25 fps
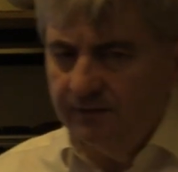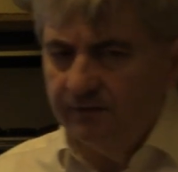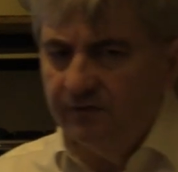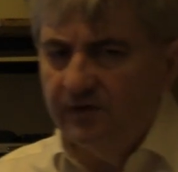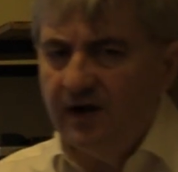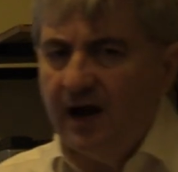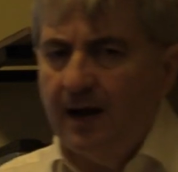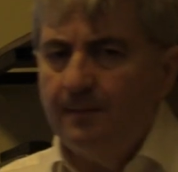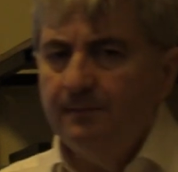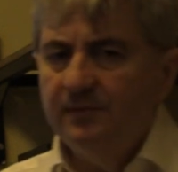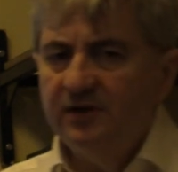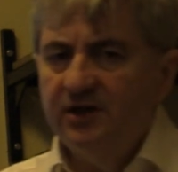of
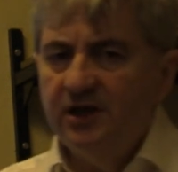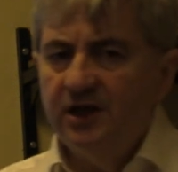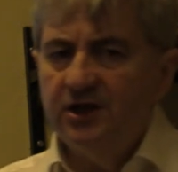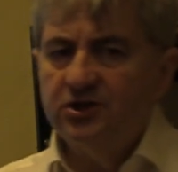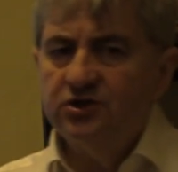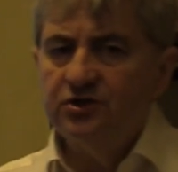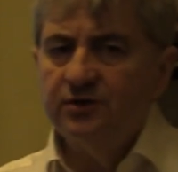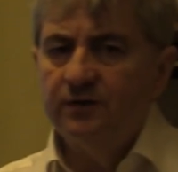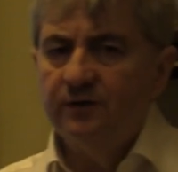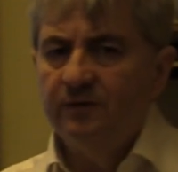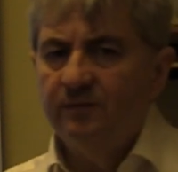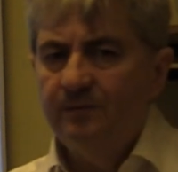
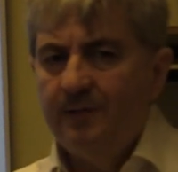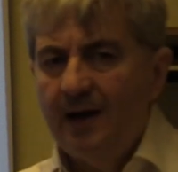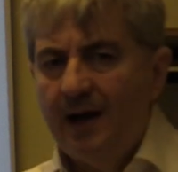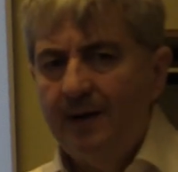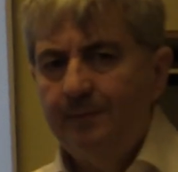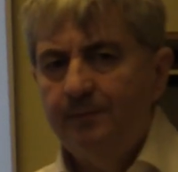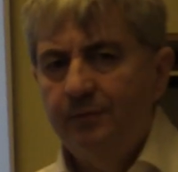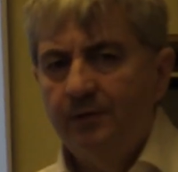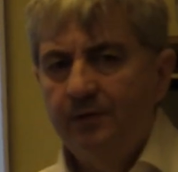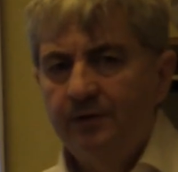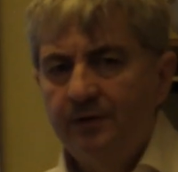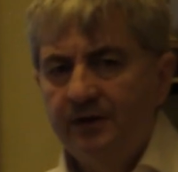combination of
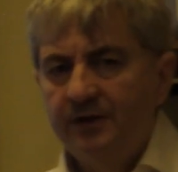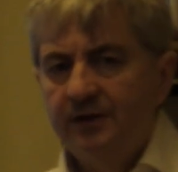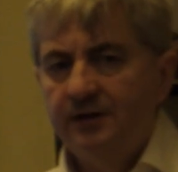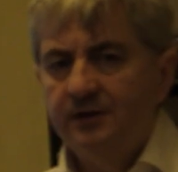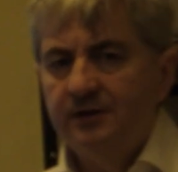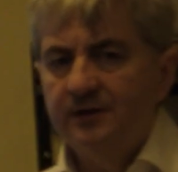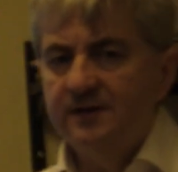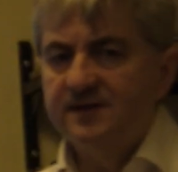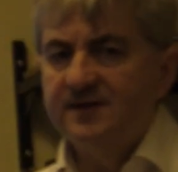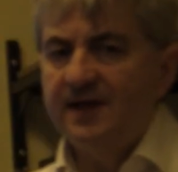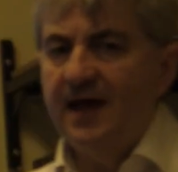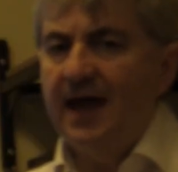bipolar
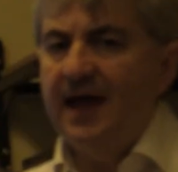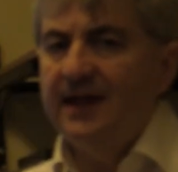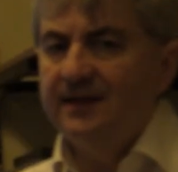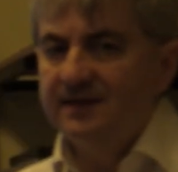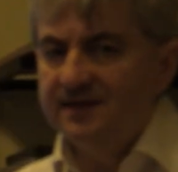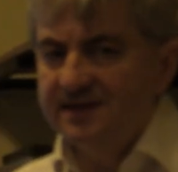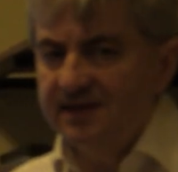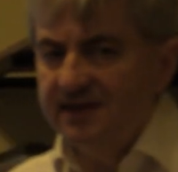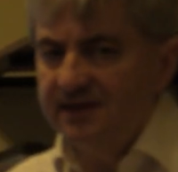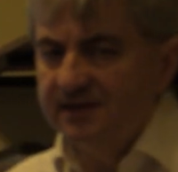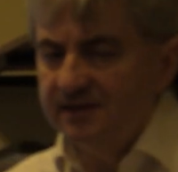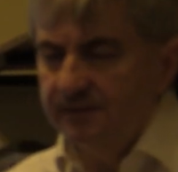illness and
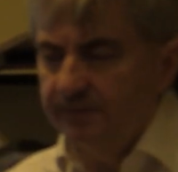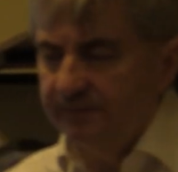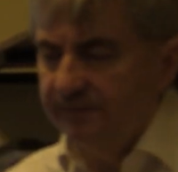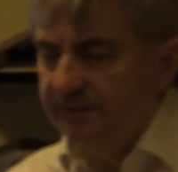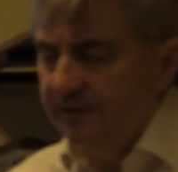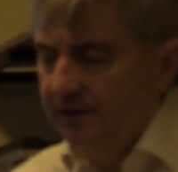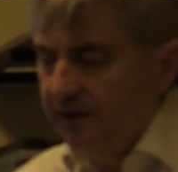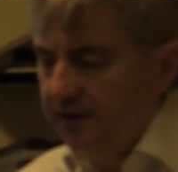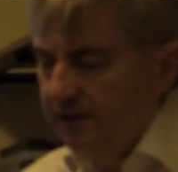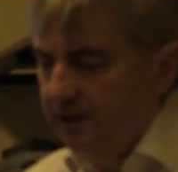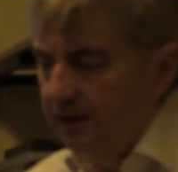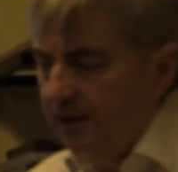
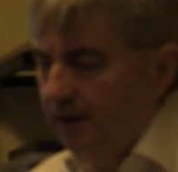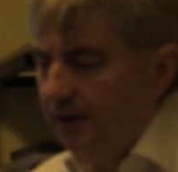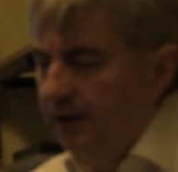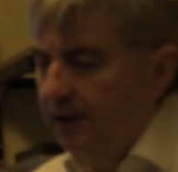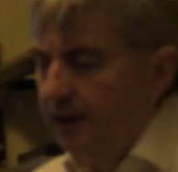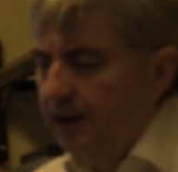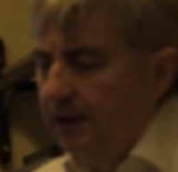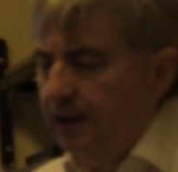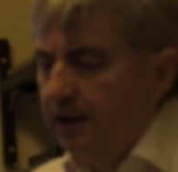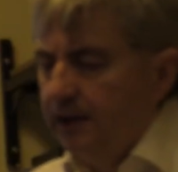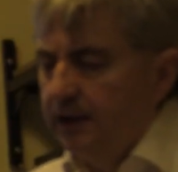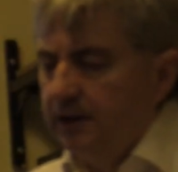schizophrenia.
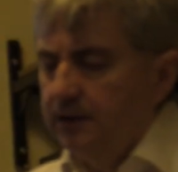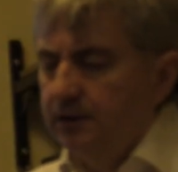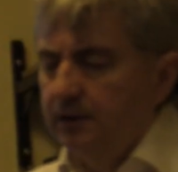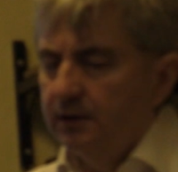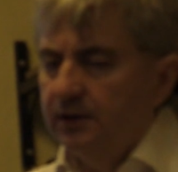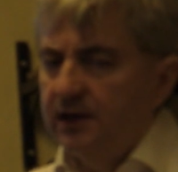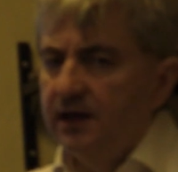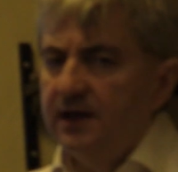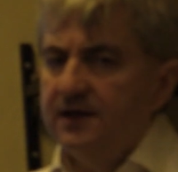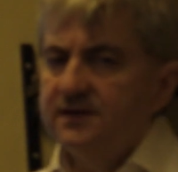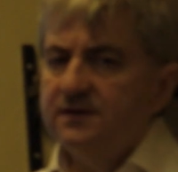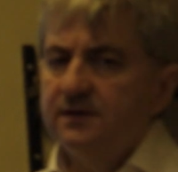In the
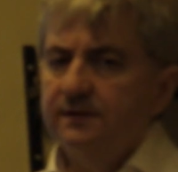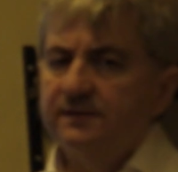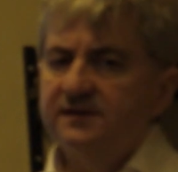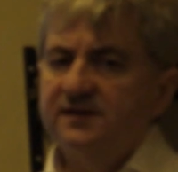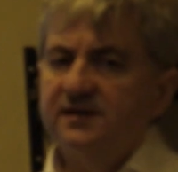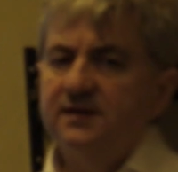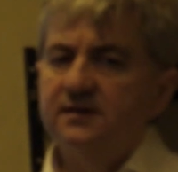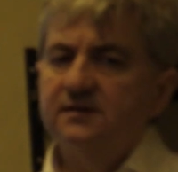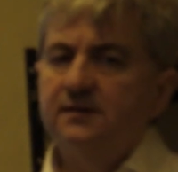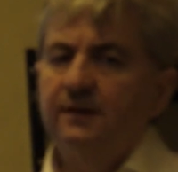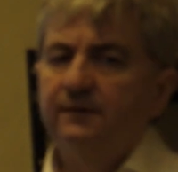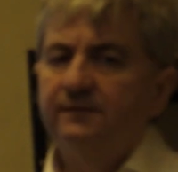case of
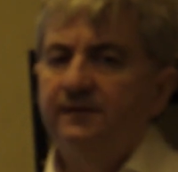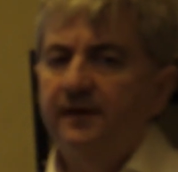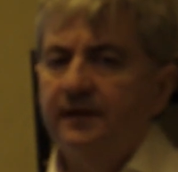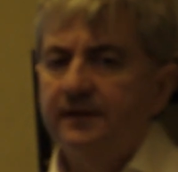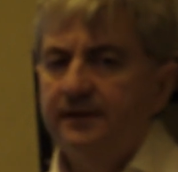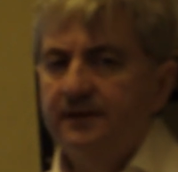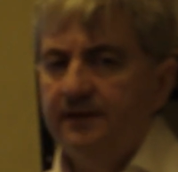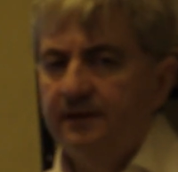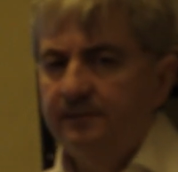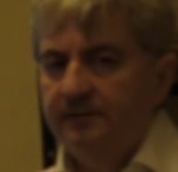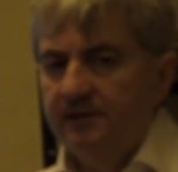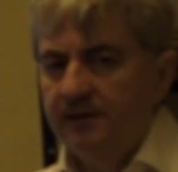
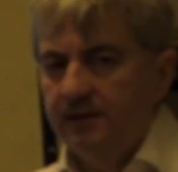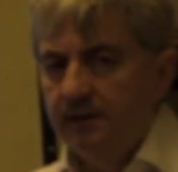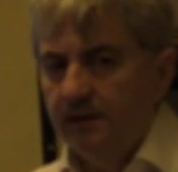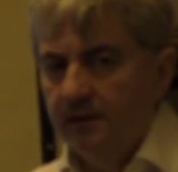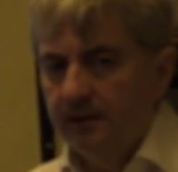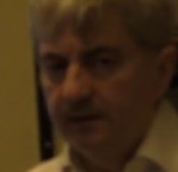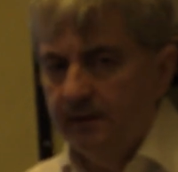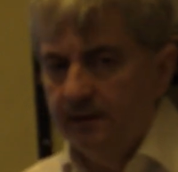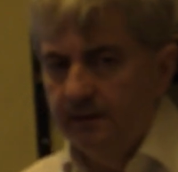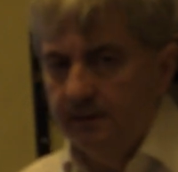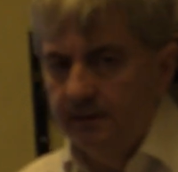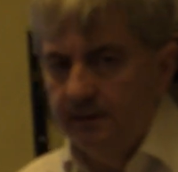
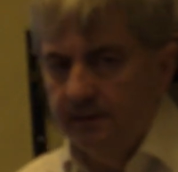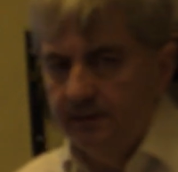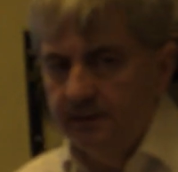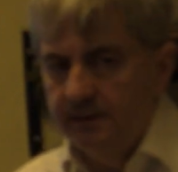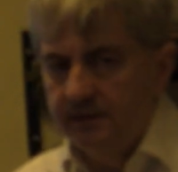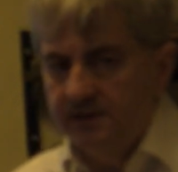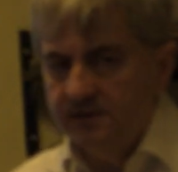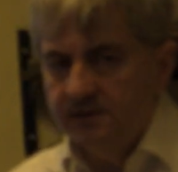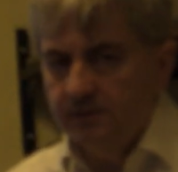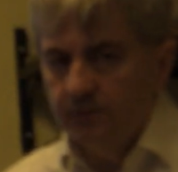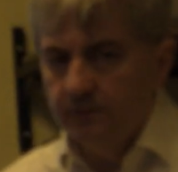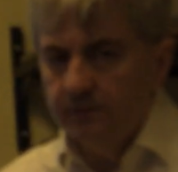schizoaffective
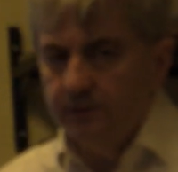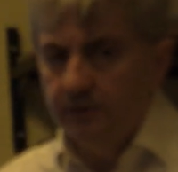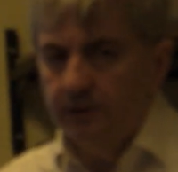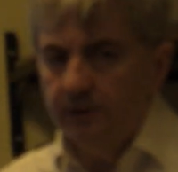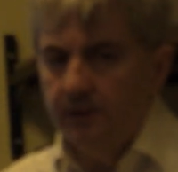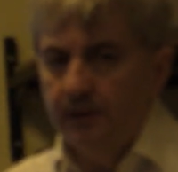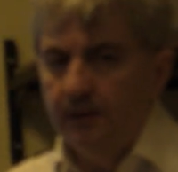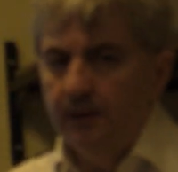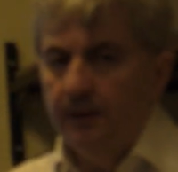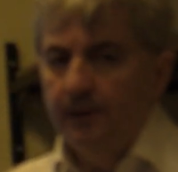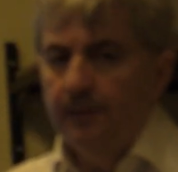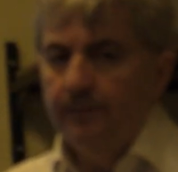
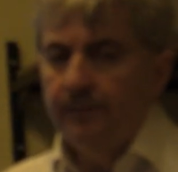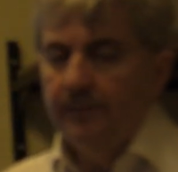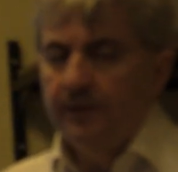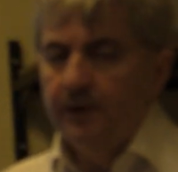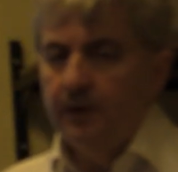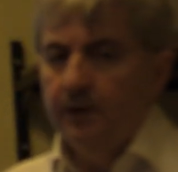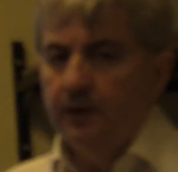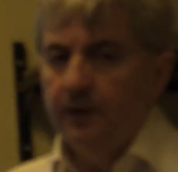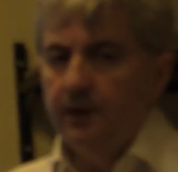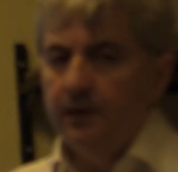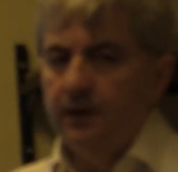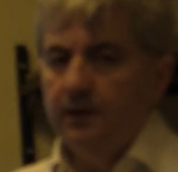disorder,
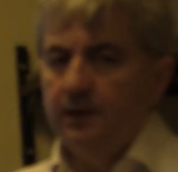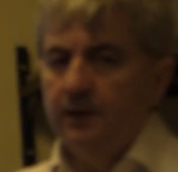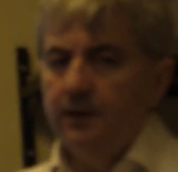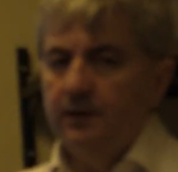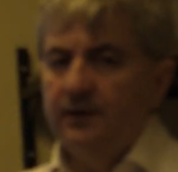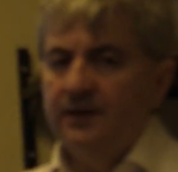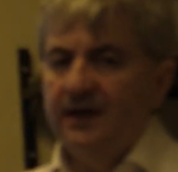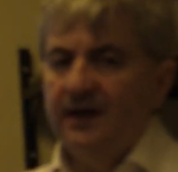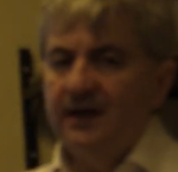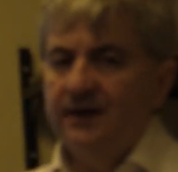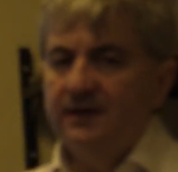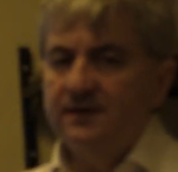
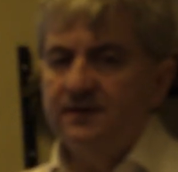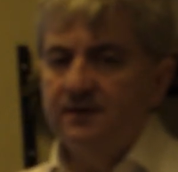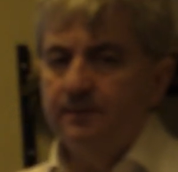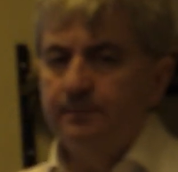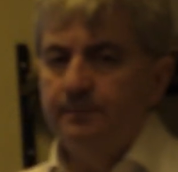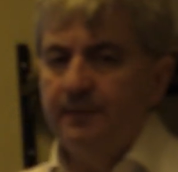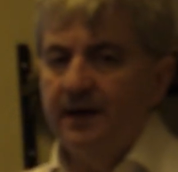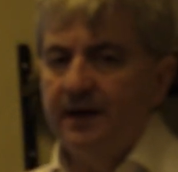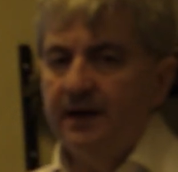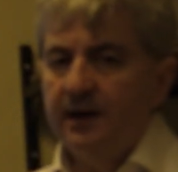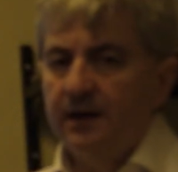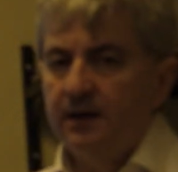there is a
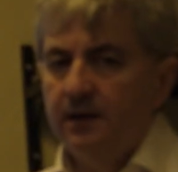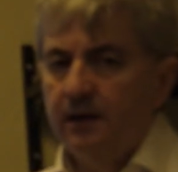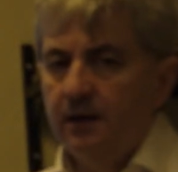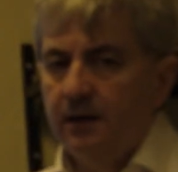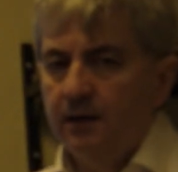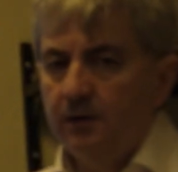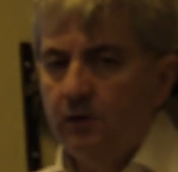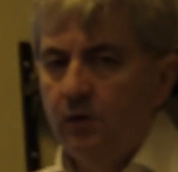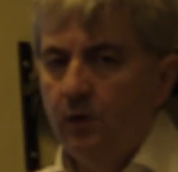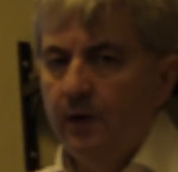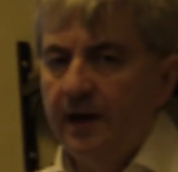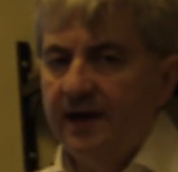
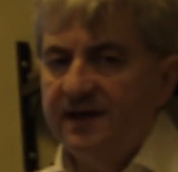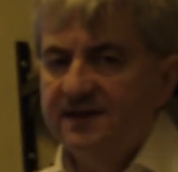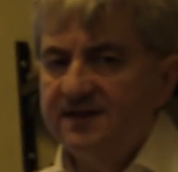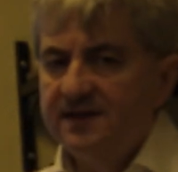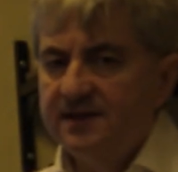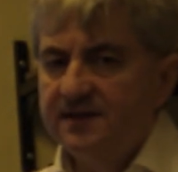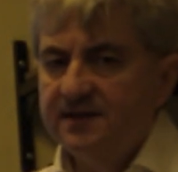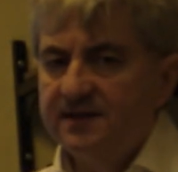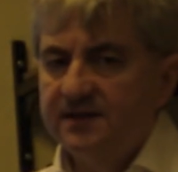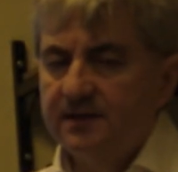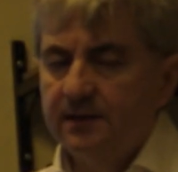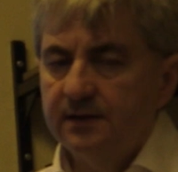parallel
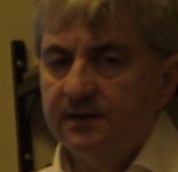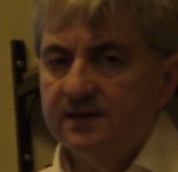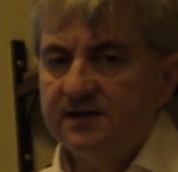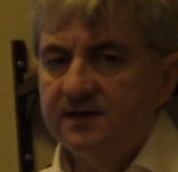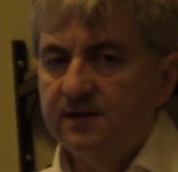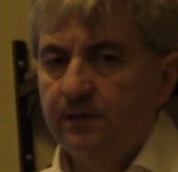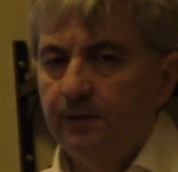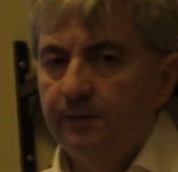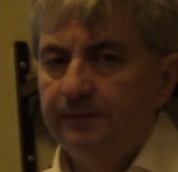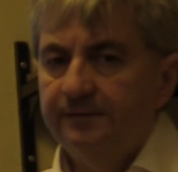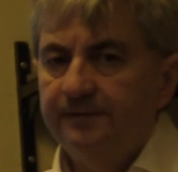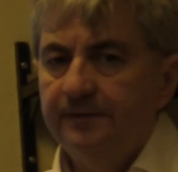
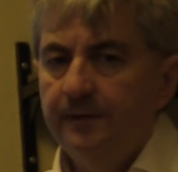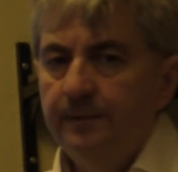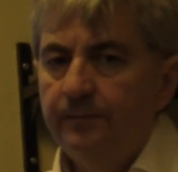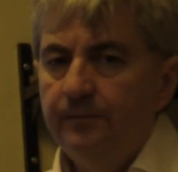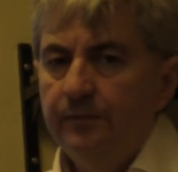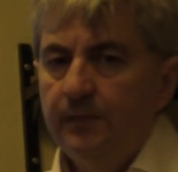coexistence of